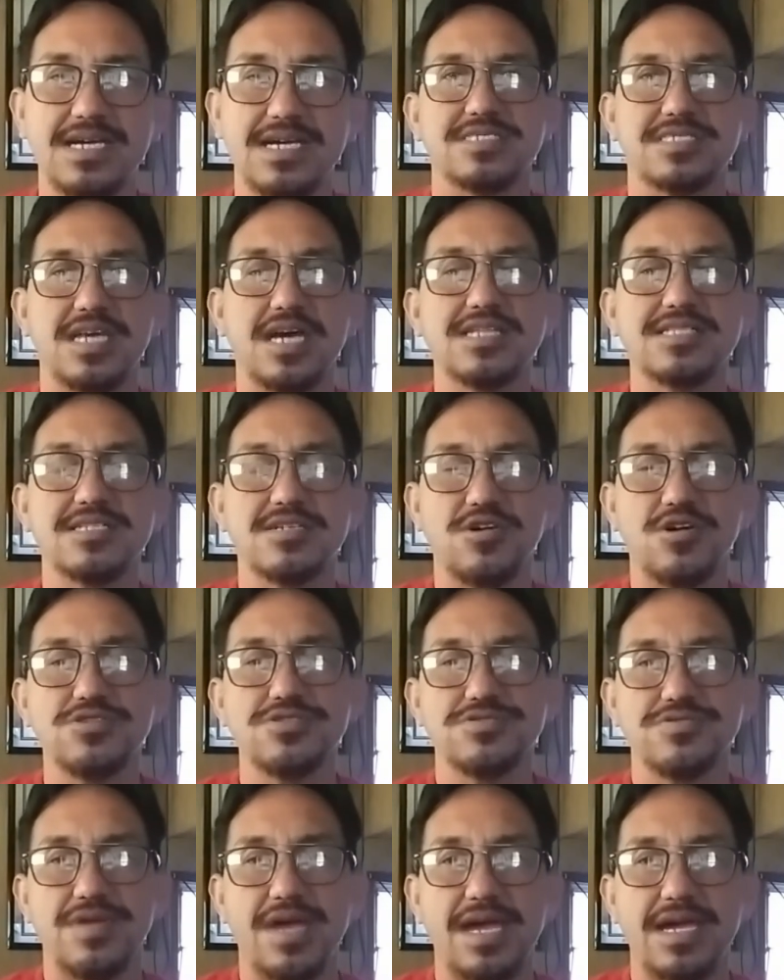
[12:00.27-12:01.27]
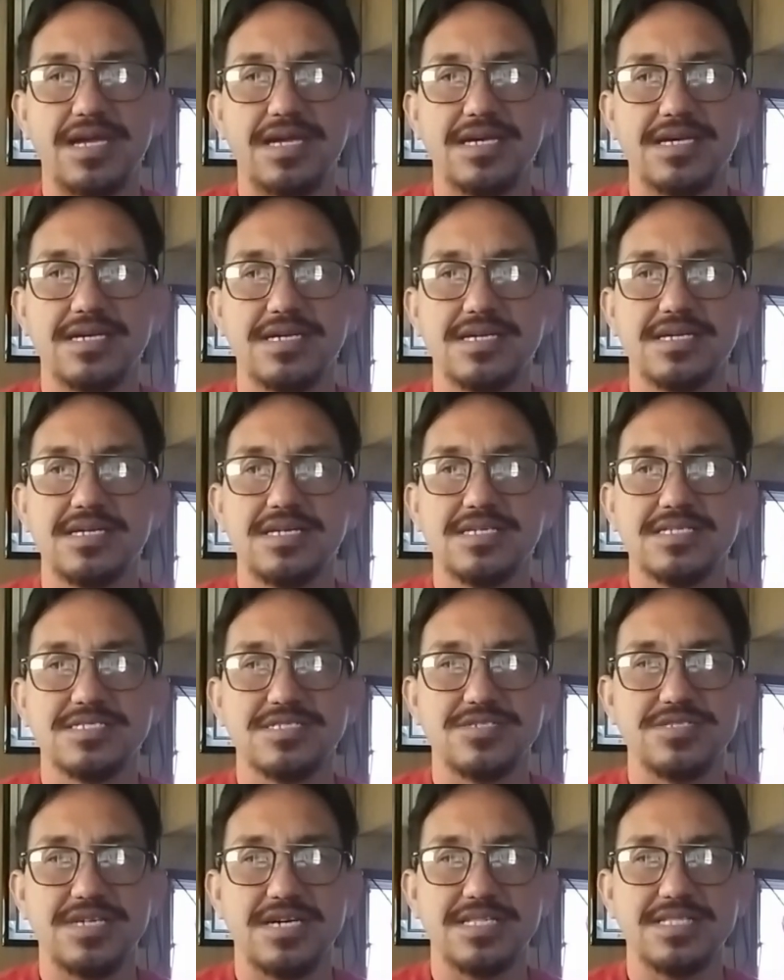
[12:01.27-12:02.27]
stud contract,
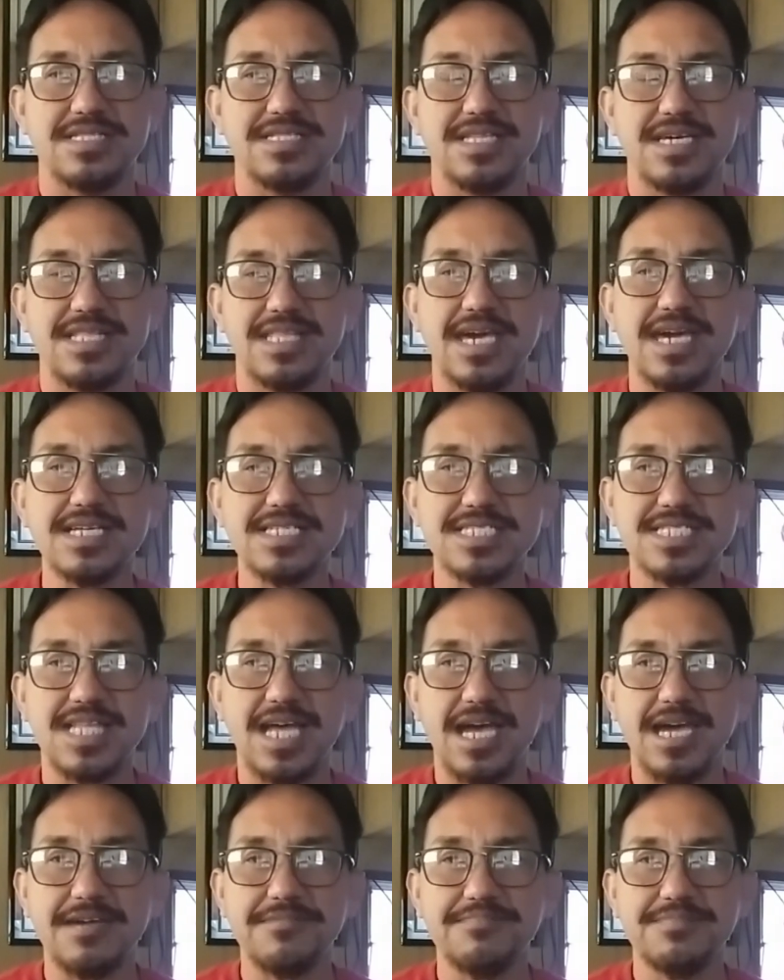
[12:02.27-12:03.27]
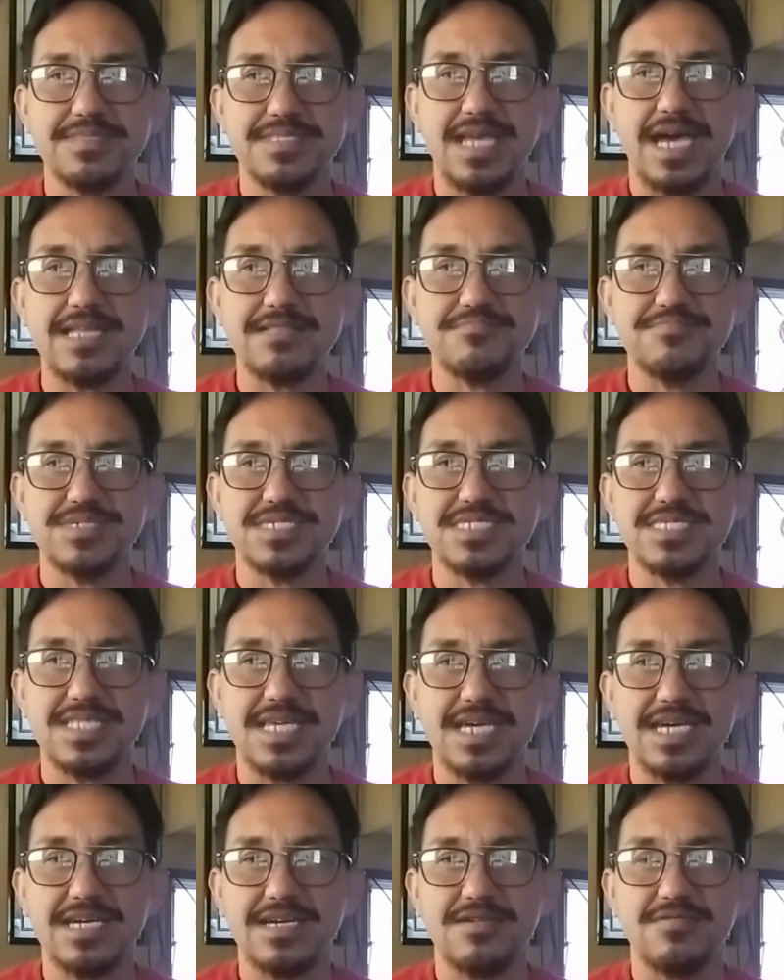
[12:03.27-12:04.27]
so that the next time that
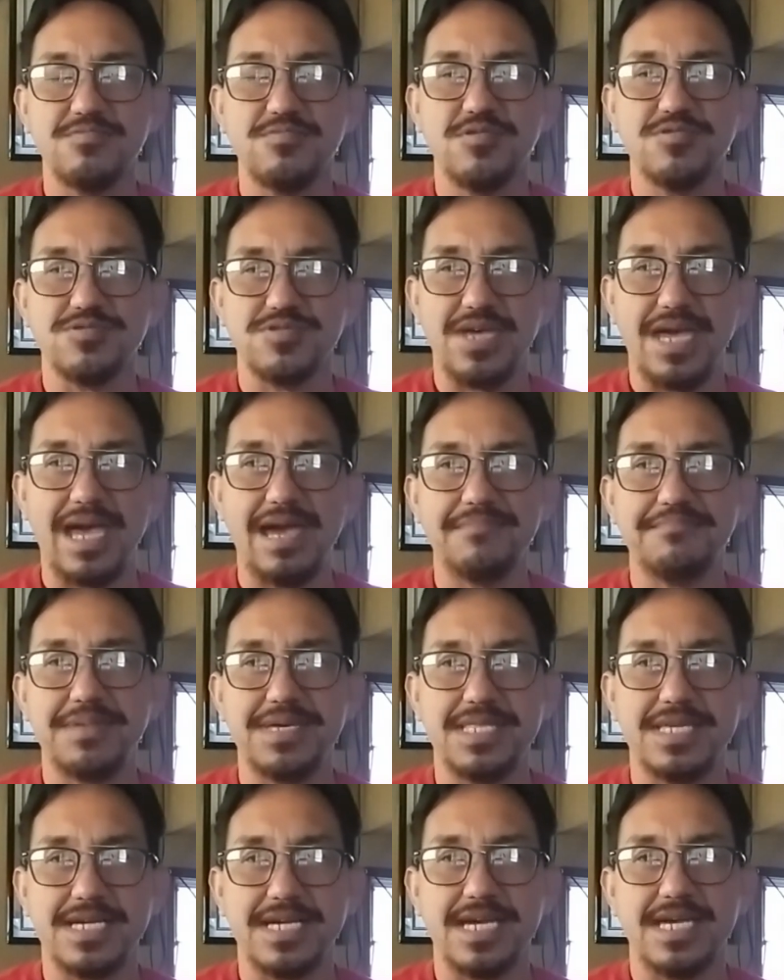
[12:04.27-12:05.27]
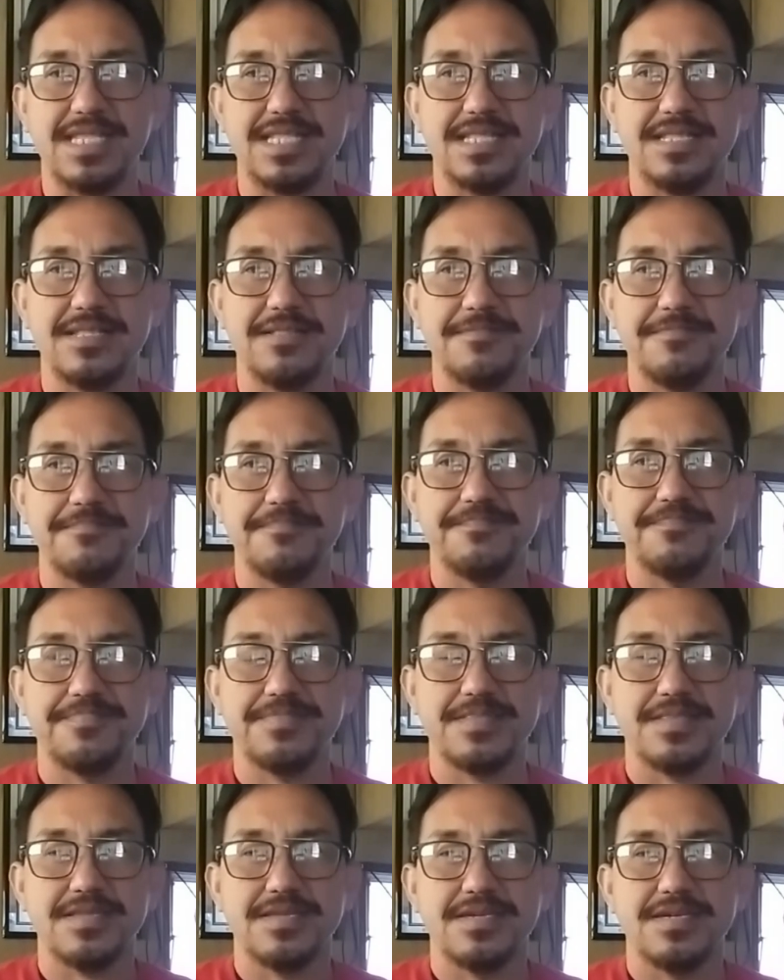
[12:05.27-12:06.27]
mistake won't happen again.
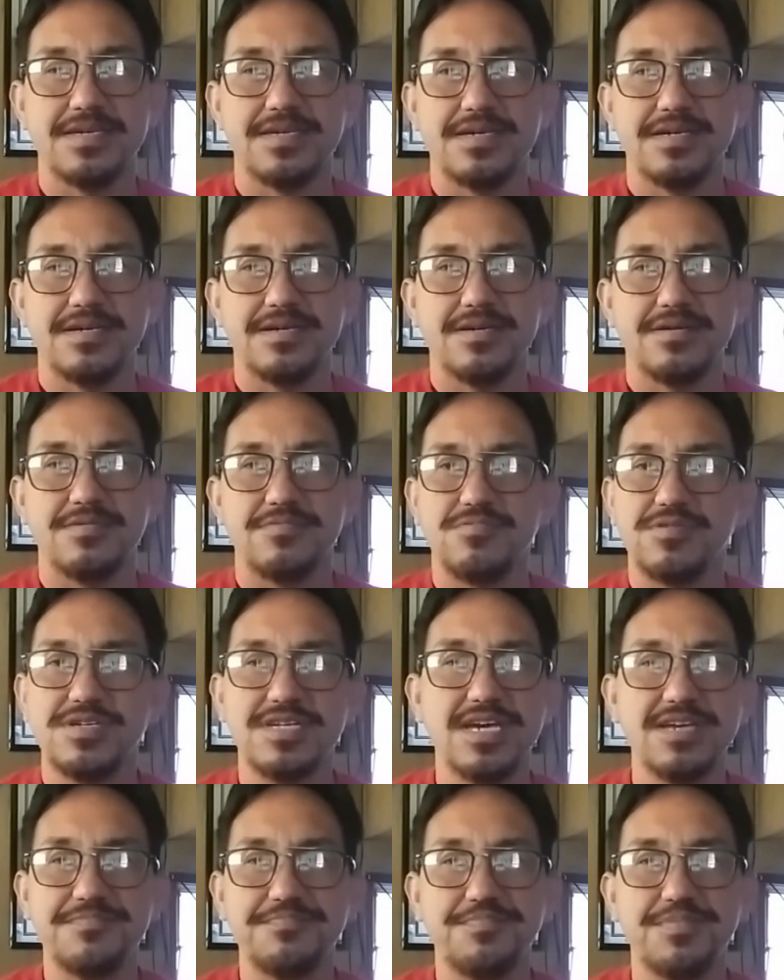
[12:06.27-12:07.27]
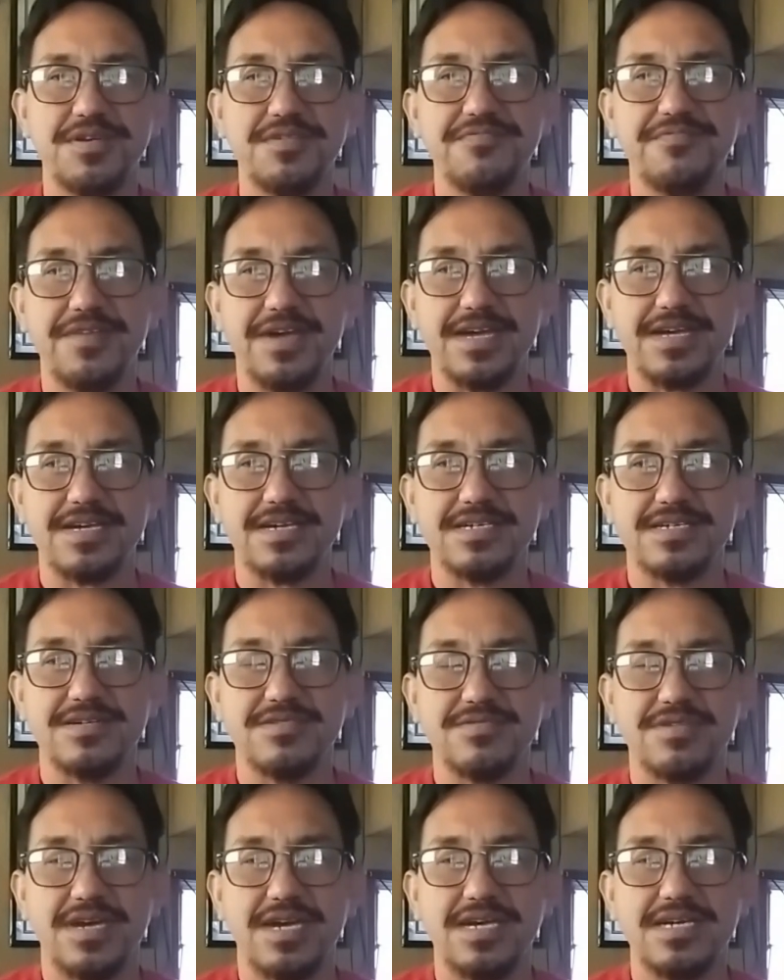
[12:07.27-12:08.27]
We're not perfect,
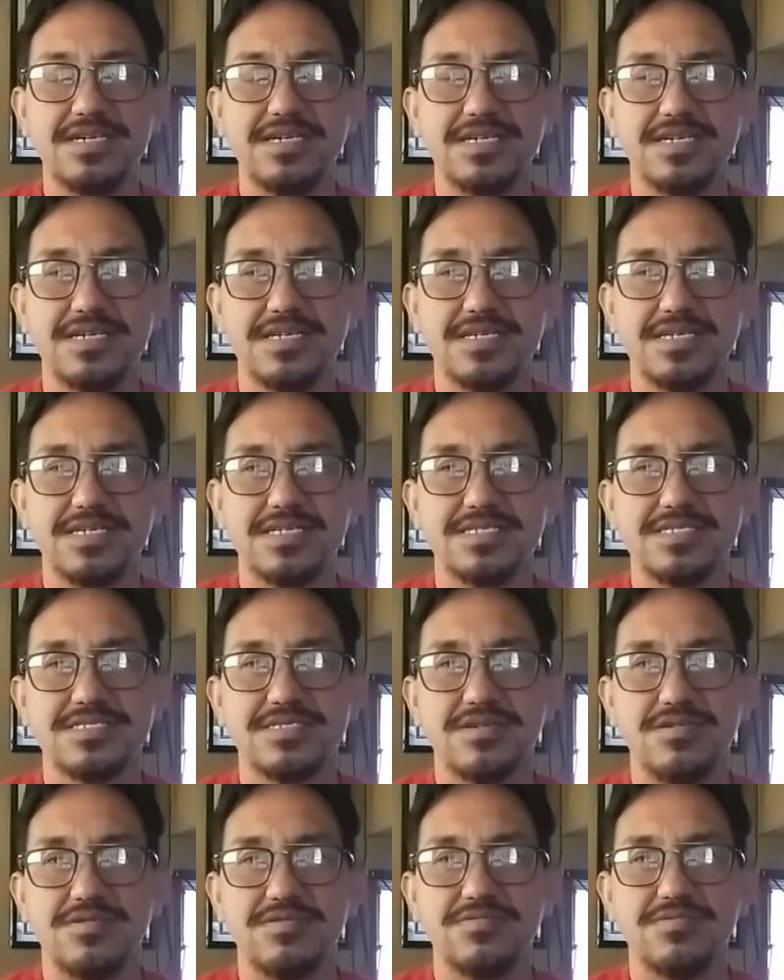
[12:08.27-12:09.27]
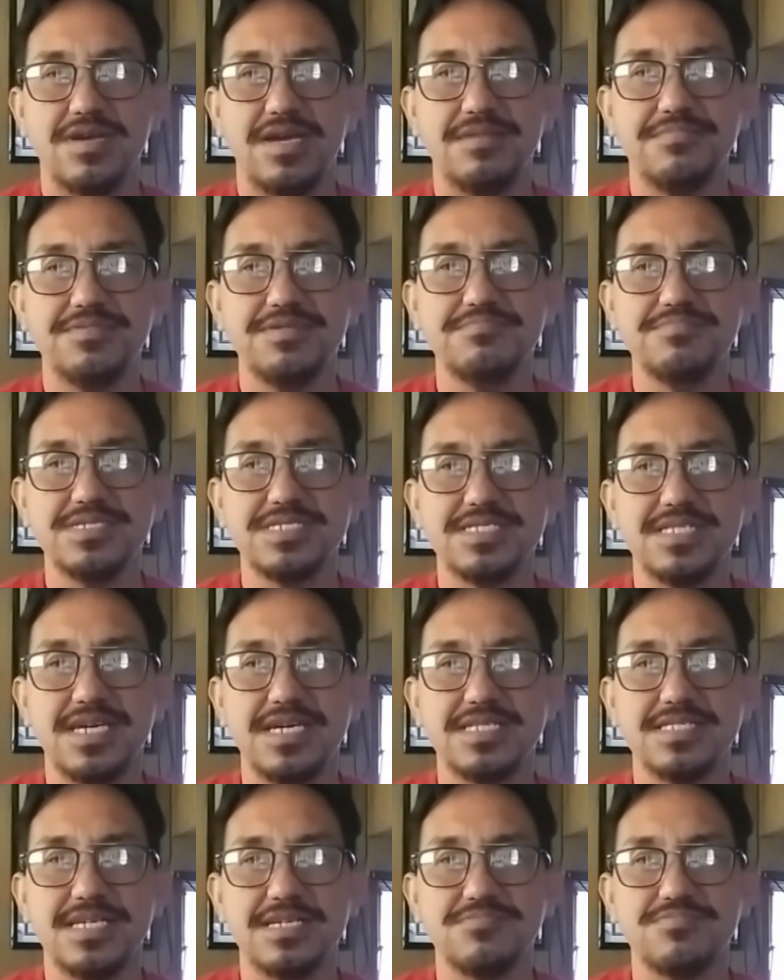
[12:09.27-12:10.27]
okay? So every
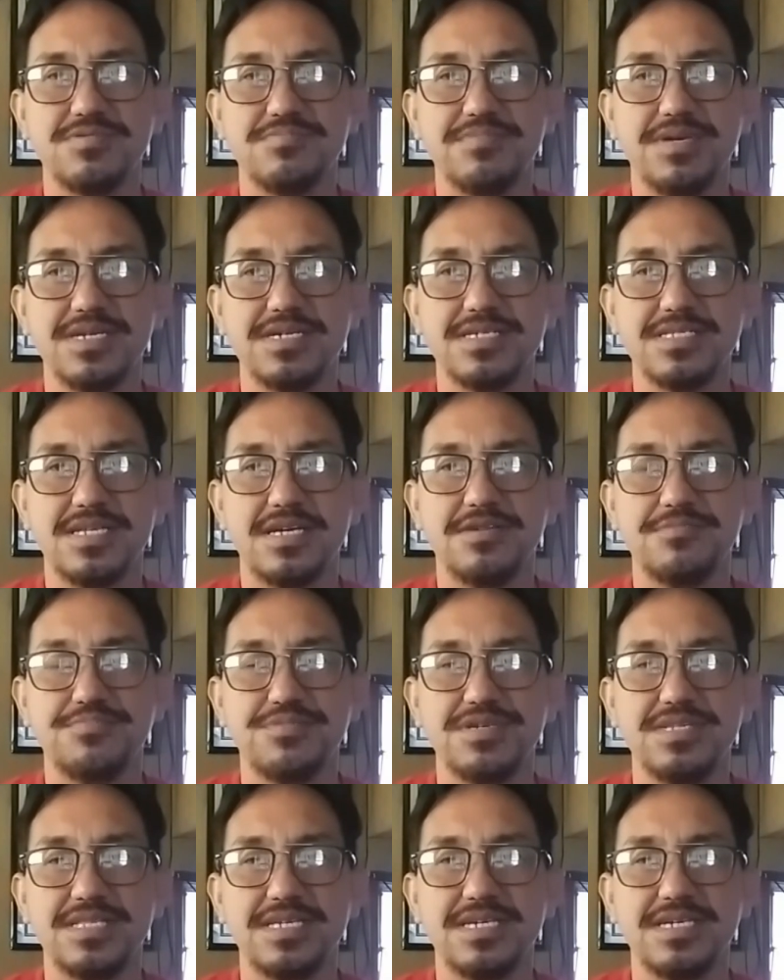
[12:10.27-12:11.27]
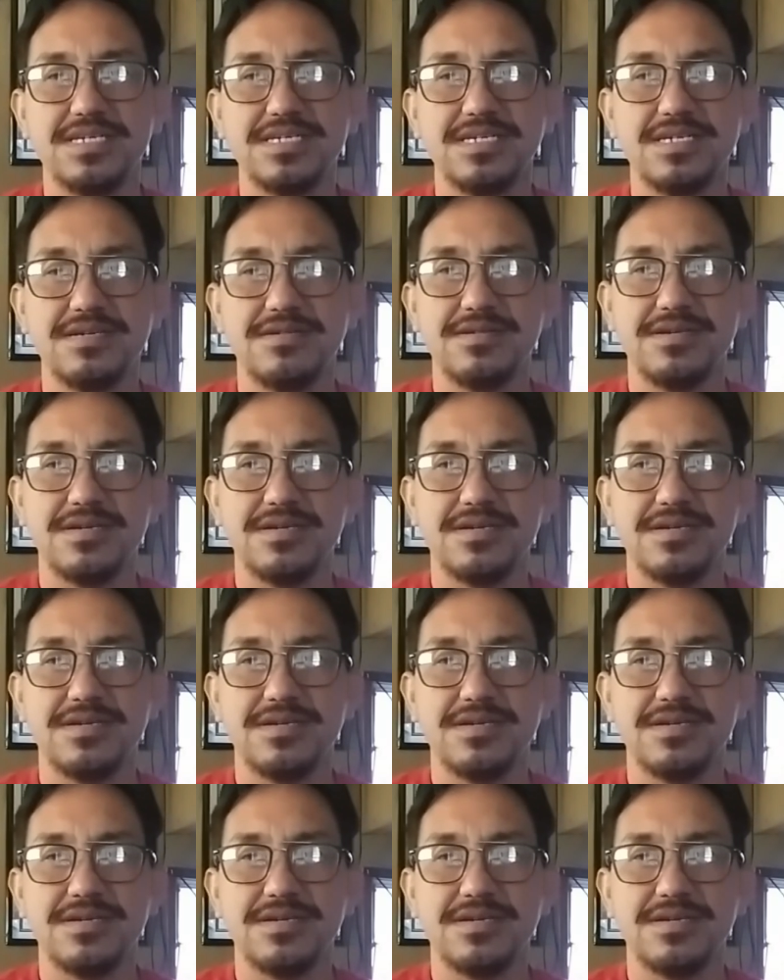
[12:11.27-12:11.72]
mistake that we make in our breeding,